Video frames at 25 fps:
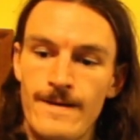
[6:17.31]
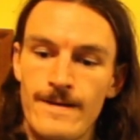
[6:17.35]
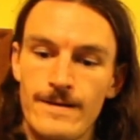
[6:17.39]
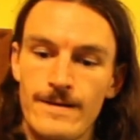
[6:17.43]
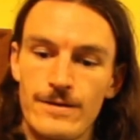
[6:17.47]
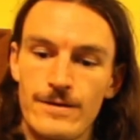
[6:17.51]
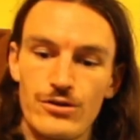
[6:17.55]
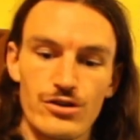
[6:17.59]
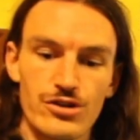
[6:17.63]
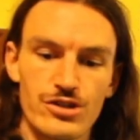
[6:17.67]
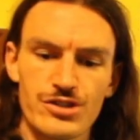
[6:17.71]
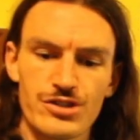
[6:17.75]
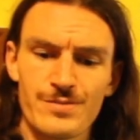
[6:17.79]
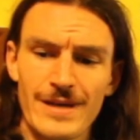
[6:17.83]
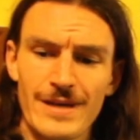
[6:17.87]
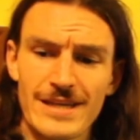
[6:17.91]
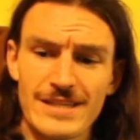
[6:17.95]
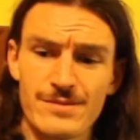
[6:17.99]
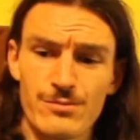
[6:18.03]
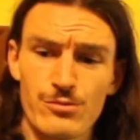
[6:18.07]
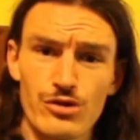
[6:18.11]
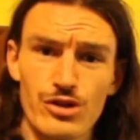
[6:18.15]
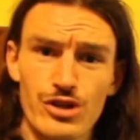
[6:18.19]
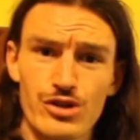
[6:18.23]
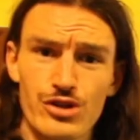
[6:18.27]
You could just make some
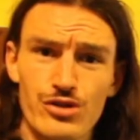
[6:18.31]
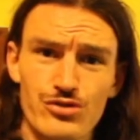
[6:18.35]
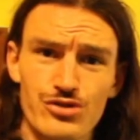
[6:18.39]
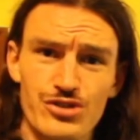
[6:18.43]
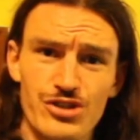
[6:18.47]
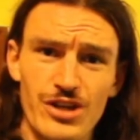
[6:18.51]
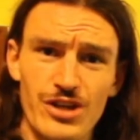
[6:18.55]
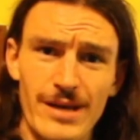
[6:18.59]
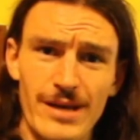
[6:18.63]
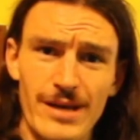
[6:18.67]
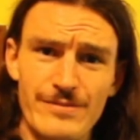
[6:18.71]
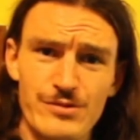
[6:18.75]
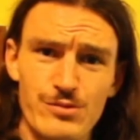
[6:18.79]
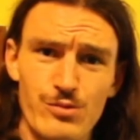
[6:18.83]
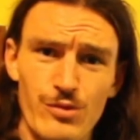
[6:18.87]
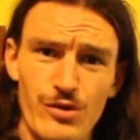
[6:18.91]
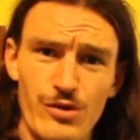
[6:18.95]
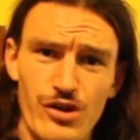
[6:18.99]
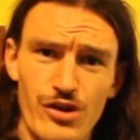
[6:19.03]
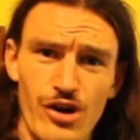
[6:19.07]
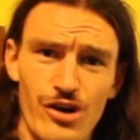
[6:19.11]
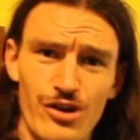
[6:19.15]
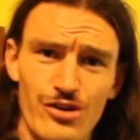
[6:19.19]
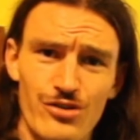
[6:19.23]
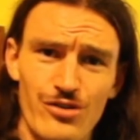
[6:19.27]
really cool shapes with
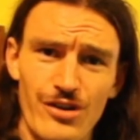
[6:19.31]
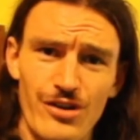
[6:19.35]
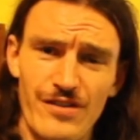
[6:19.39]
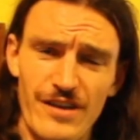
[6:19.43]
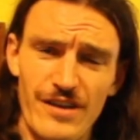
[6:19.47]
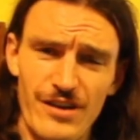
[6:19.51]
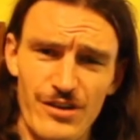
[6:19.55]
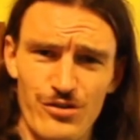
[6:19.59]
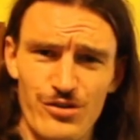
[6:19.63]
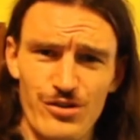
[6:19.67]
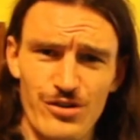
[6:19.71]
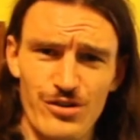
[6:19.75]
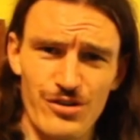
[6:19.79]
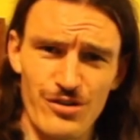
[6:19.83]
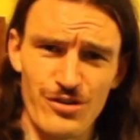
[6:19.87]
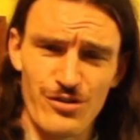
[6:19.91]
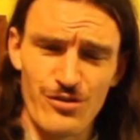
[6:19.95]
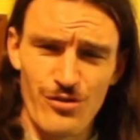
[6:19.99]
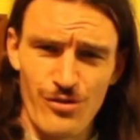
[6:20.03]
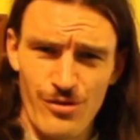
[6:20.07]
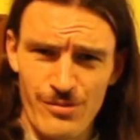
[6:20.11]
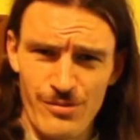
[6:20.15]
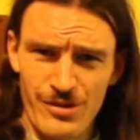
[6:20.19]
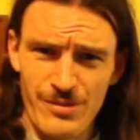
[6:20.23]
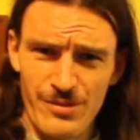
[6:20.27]
concrete that you couldn't
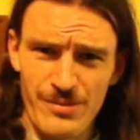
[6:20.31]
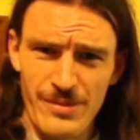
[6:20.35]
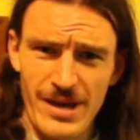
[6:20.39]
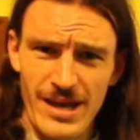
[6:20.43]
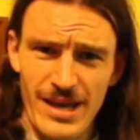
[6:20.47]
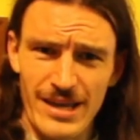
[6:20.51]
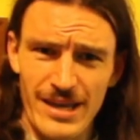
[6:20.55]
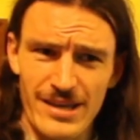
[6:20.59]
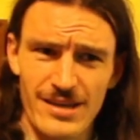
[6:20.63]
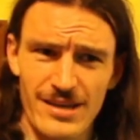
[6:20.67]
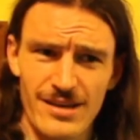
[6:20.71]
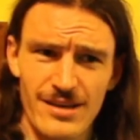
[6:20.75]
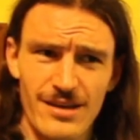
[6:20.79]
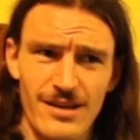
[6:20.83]
normally make.